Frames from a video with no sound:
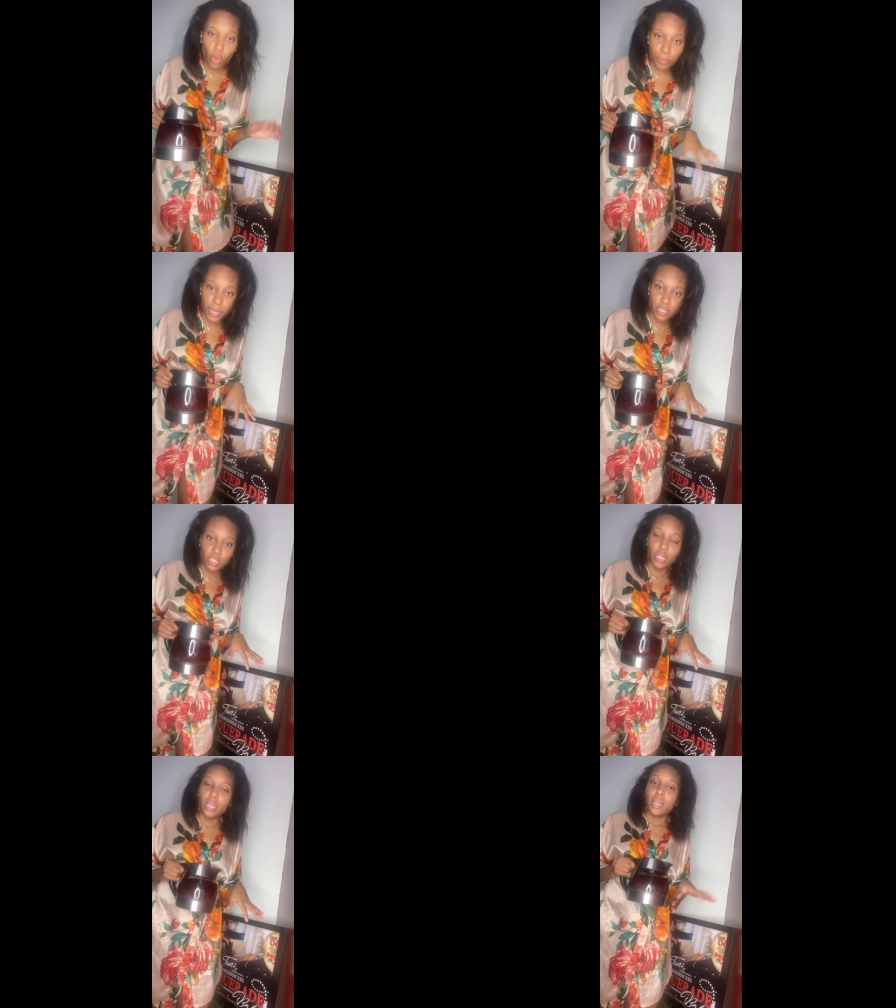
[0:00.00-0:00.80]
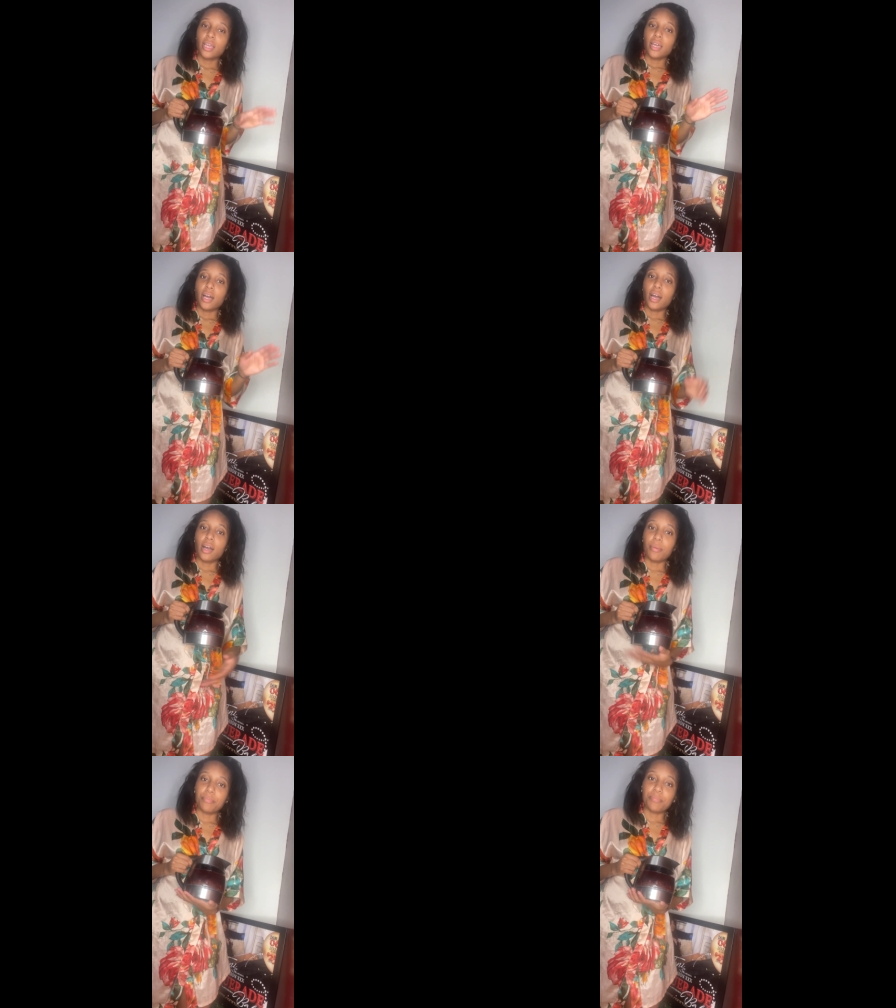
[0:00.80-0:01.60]
much,
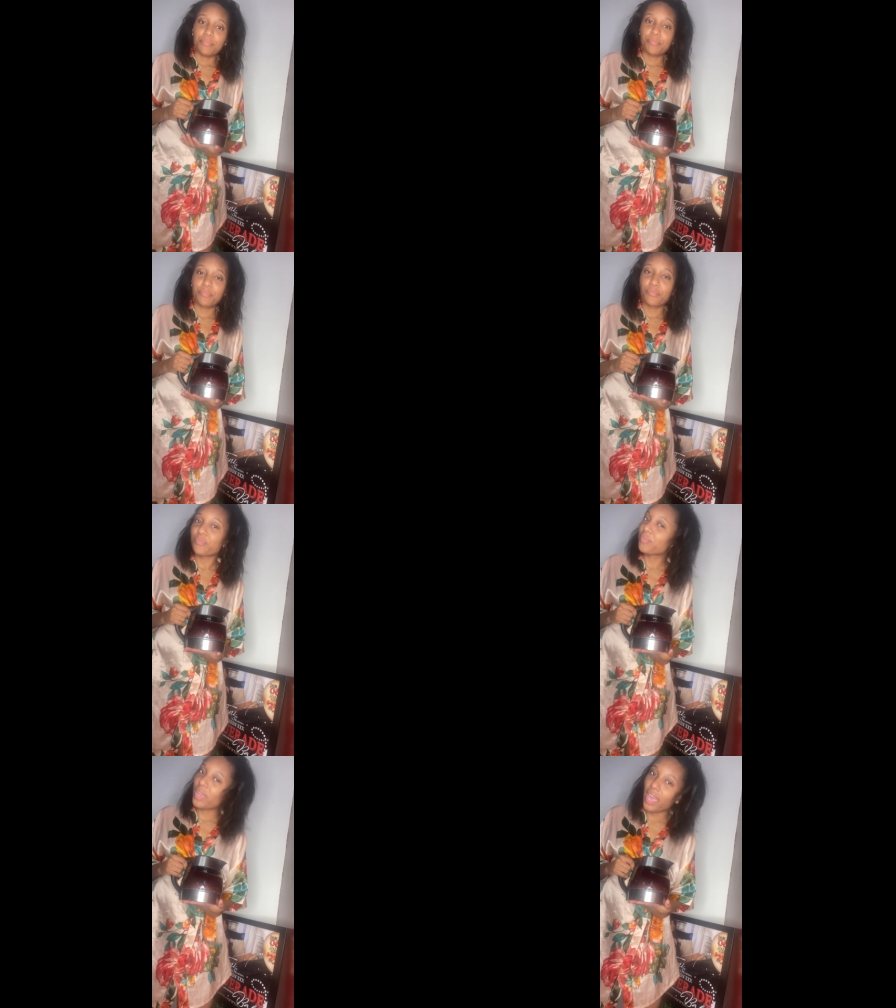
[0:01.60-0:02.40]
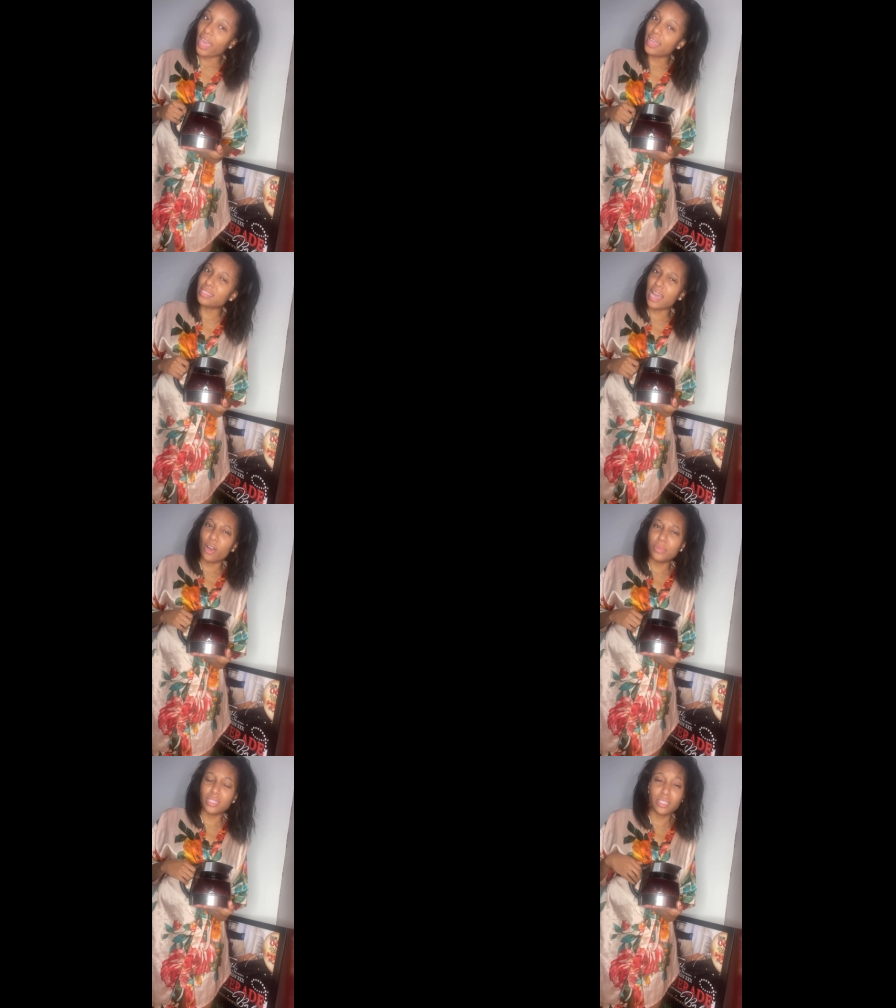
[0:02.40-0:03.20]
and I hope
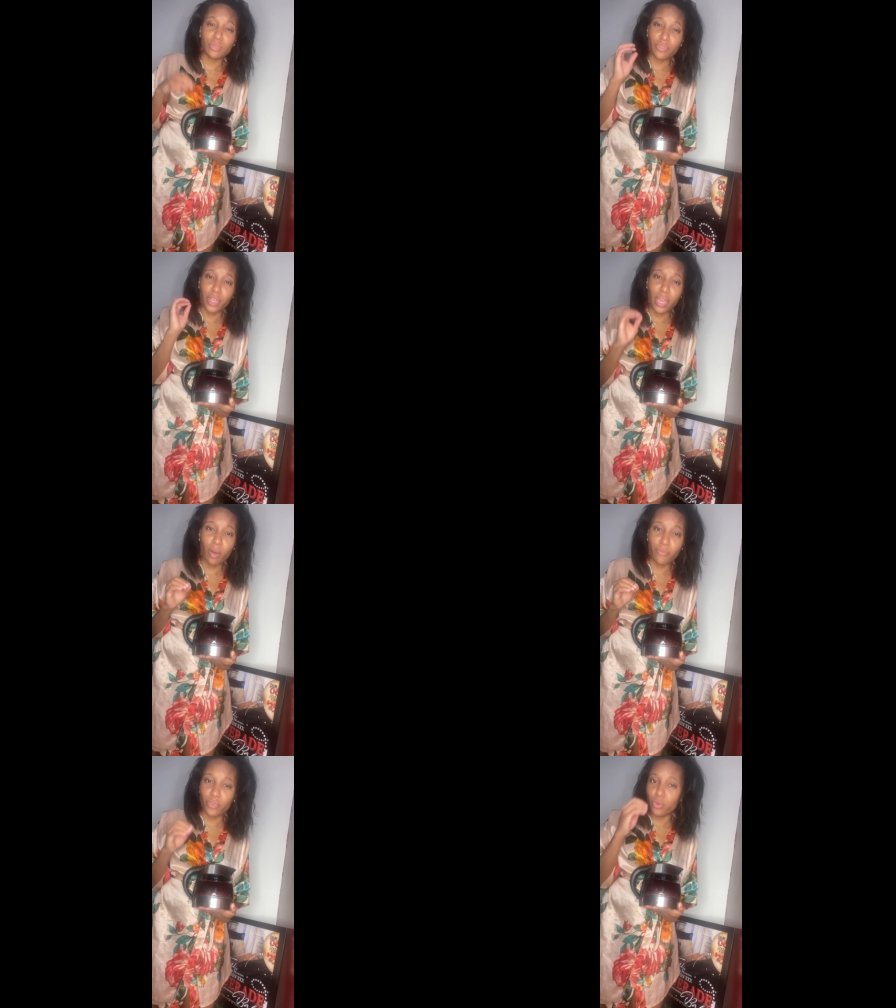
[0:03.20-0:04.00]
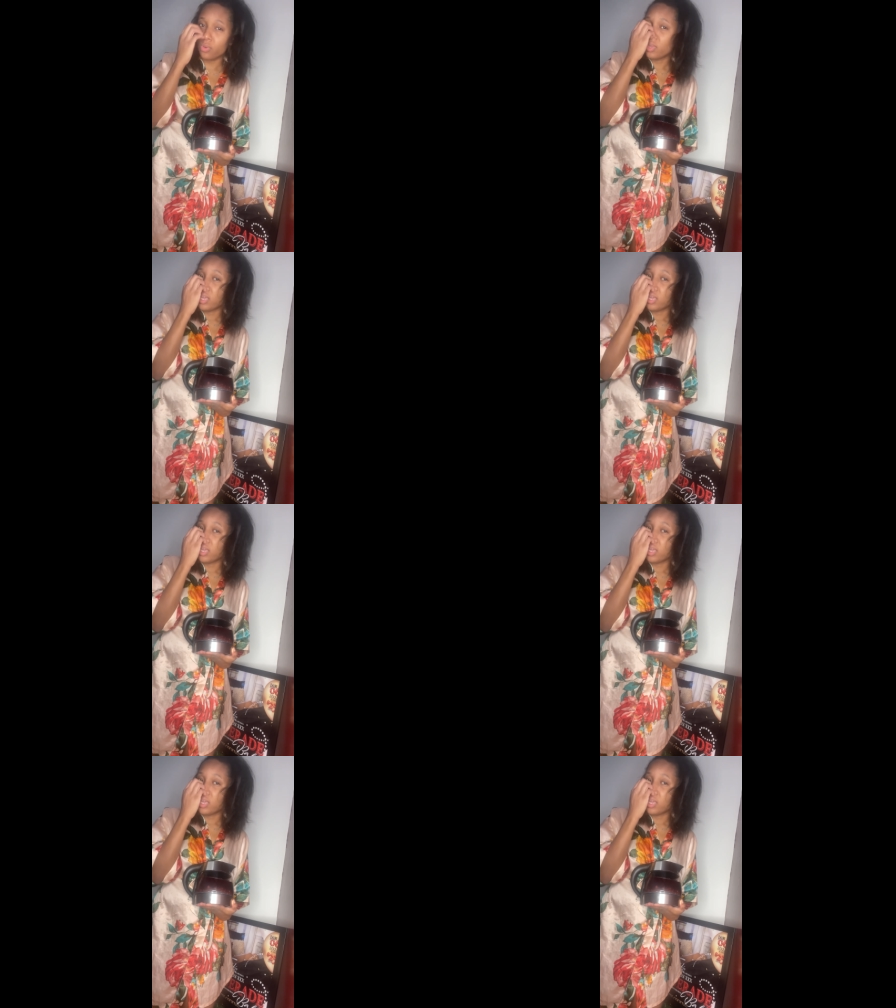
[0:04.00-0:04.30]
that this was very helpful,